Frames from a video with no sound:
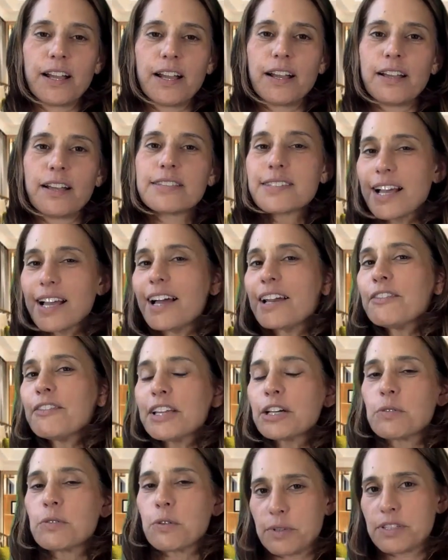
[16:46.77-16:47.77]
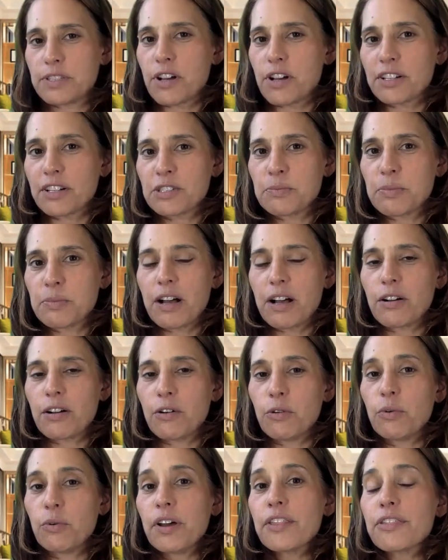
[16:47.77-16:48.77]
It's kind of like what we talked about
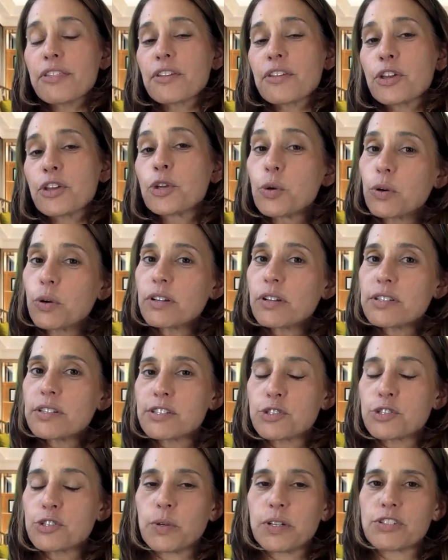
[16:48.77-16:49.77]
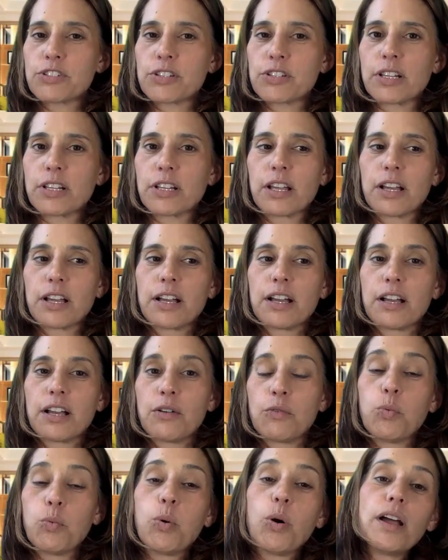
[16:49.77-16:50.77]
with your situation.
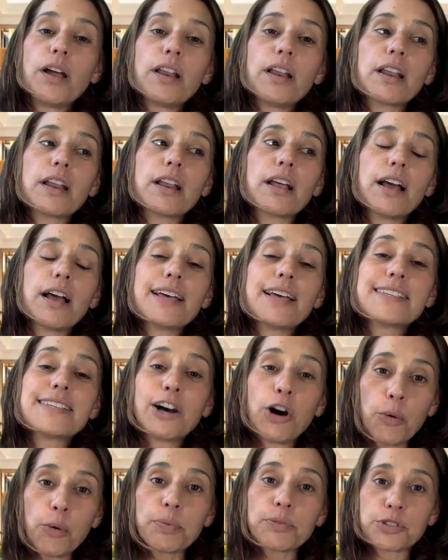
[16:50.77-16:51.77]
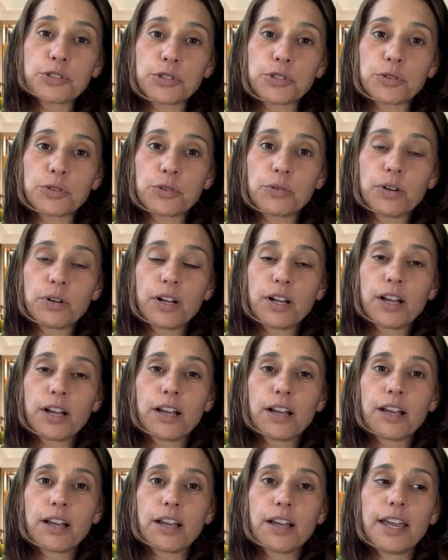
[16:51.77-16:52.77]
What has helped you
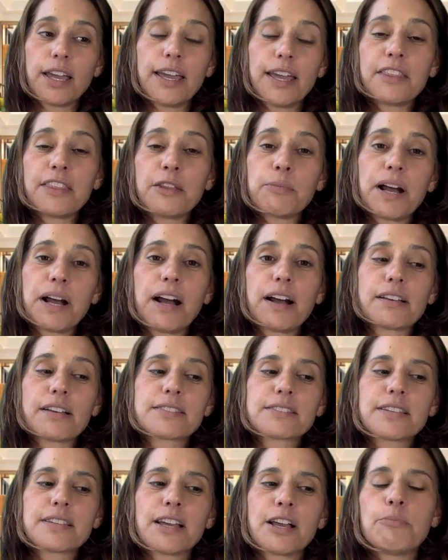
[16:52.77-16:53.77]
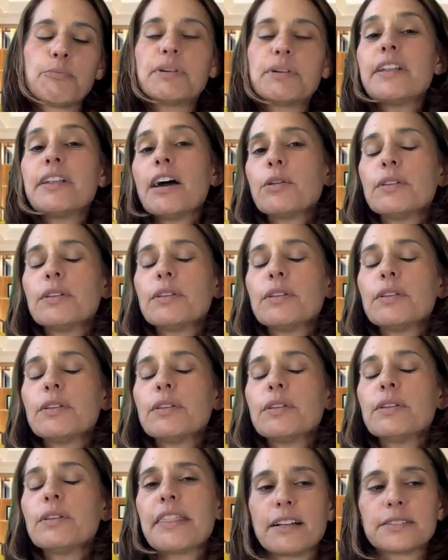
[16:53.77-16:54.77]
in the past? But not
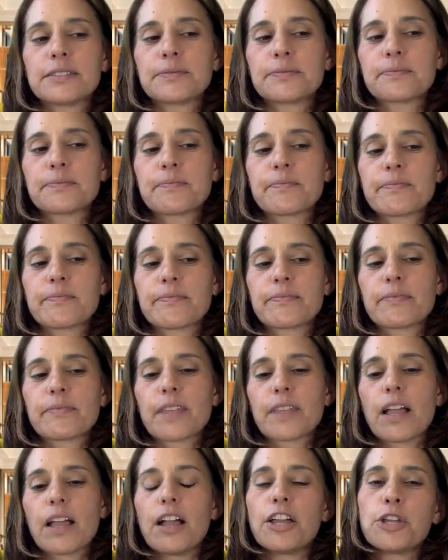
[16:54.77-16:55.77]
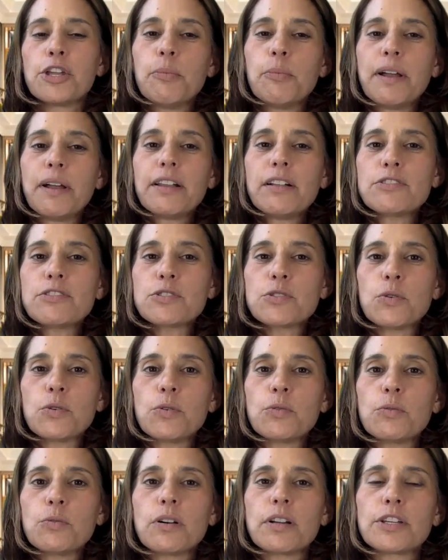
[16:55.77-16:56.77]
only that, you might
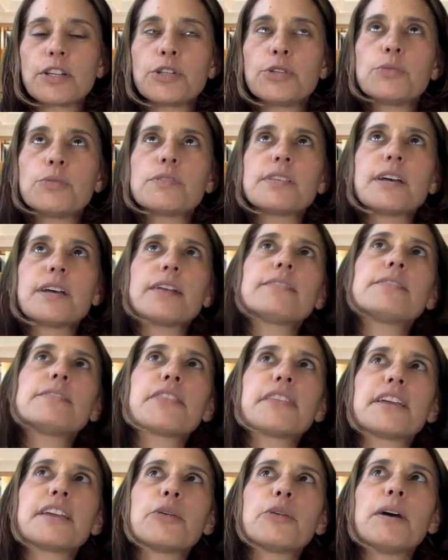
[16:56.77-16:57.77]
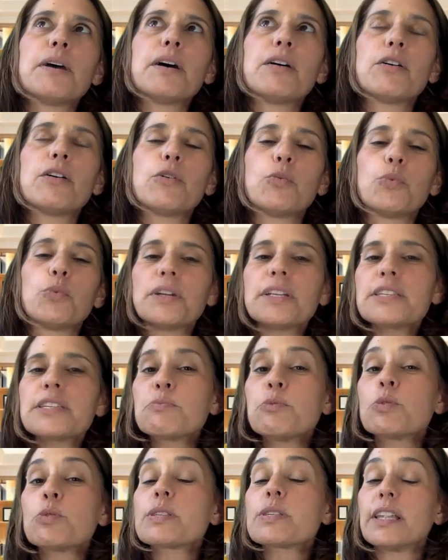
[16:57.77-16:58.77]
also use that to think about what is
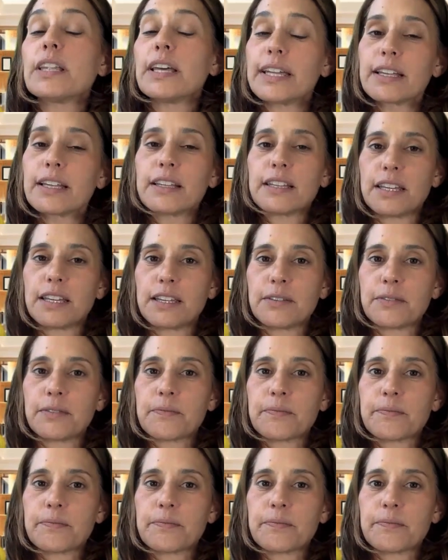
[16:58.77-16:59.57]
most likely